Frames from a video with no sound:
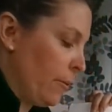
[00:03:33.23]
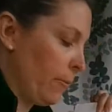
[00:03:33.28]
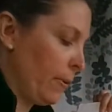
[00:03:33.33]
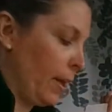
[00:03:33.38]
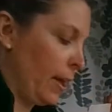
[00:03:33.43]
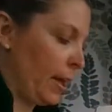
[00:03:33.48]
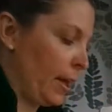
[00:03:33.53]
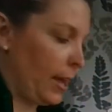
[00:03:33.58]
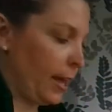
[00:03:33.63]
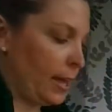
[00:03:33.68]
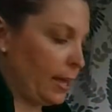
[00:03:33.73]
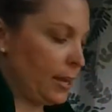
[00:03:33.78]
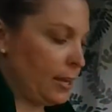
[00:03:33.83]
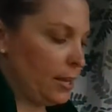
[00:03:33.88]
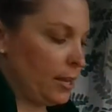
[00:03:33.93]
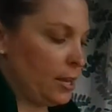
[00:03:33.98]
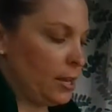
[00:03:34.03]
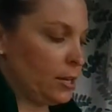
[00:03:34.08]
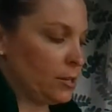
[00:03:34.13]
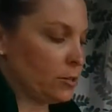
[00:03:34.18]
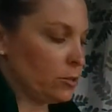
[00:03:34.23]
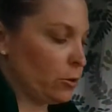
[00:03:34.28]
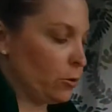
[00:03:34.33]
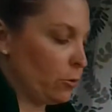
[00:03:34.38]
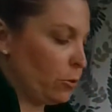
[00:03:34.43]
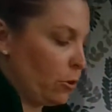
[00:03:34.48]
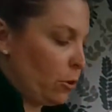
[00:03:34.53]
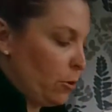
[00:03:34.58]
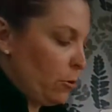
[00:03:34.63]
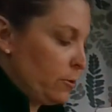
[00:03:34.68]
Okay,
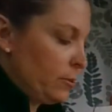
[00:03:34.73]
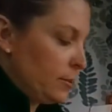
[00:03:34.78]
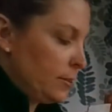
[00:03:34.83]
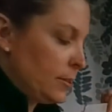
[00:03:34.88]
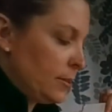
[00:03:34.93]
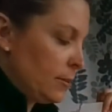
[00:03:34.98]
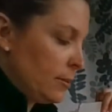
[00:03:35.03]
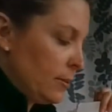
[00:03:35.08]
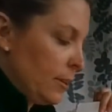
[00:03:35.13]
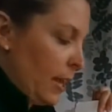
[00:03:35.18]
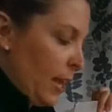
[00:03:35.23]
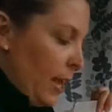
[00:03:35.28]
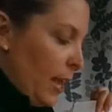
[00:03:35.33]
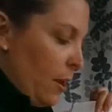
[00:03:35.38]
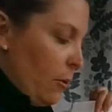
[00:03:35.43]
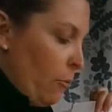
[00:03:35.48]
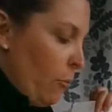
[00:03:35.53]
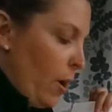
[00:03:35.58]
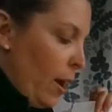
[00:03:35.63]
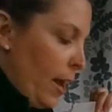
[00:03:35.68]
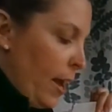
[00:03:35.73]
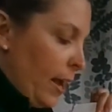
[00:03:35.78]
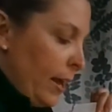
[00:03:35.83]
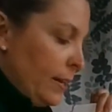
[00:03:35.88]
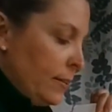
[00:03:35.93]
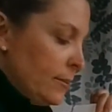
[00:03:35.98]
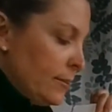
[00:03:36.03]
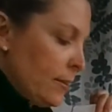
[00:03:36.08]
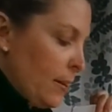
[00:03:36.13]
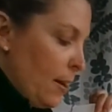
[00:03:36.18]
so the
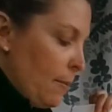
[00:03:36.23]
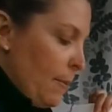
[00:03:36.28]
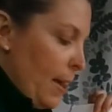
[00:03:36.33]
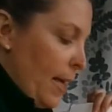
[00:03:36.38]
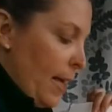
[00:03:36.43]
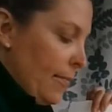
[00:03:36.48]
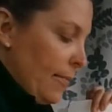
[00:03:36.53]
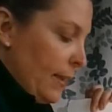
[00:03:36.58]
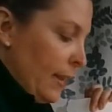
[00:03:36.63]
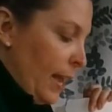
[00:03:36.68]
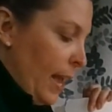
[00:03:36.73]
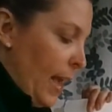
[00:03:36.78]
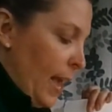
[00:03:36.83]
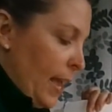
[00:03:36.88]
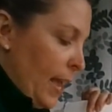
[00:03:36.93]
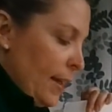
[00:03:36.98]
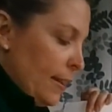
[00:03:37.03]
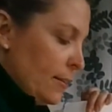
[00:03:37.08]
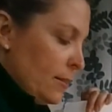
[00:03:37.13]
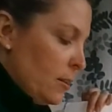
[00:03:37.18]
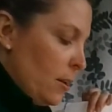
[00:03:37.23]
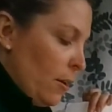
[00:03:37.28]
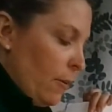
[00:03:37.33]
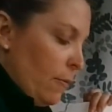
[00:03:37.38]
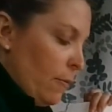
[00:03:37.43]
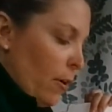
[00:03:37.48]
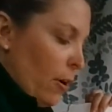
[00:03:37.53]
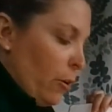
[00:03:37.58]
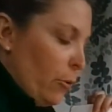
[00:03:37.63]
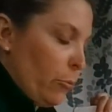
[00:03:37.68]
A-Ys come at the end
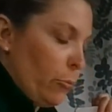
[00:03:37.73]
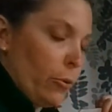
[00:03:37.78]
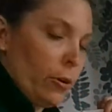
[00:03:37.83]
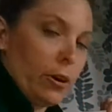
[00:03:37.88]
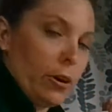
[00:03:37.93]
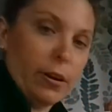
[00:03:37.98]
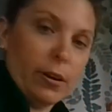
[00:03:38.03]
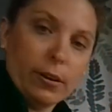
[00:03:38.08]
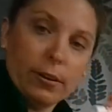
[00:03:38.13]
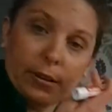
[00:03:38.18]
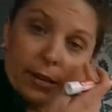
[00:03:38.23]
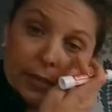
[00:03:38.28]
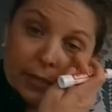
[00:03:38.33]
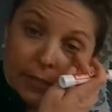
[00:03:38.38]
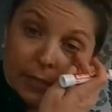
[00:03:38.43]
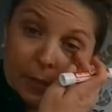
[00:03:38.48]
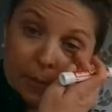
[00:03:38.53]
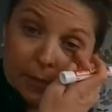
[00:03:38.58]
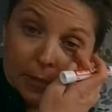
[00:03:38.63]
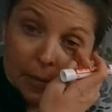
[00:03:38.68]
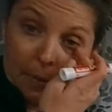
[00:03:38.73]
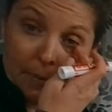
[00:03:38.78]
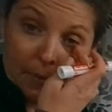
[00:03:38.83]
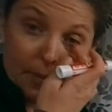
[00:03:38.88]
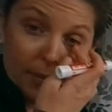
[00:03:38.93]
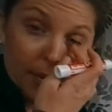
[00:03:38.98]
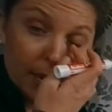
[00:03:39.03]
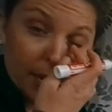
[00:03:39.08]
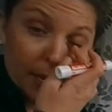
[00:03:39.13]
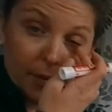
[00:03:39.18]
of our word, and sometimes
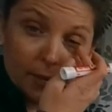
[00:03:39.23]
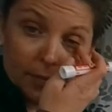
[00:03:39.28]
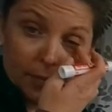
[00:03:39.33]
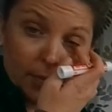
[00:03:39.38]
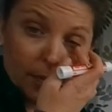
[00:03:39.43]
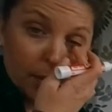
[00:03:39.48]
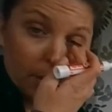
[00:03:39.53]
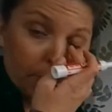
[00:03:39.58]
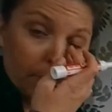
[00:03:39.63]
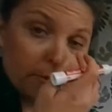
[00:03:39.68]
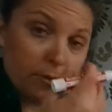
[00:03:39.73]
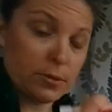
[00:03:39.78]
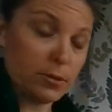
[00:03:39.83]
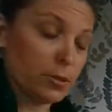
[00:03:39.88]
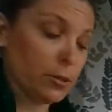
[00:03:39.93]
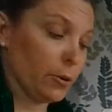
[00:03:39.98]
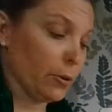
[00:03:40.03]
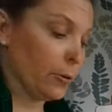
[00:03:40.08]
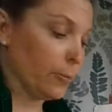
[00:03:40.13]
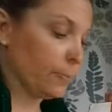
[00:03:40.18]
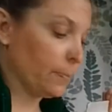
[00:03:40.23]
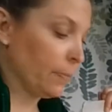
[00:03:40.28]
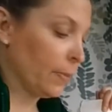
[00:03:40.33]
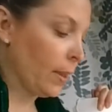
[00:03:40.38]
at the end of syllables too.